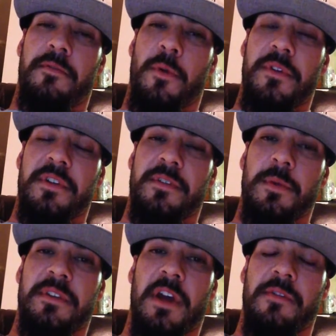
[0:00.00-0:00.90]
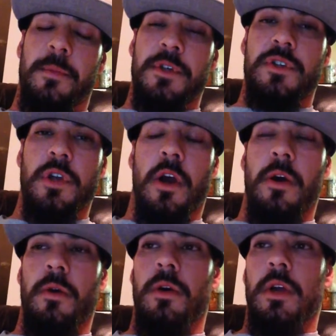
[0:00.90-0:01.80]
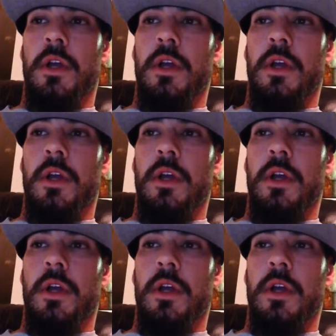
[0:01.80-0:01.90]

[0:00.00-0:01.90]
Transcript: to 6 weeks out from a show.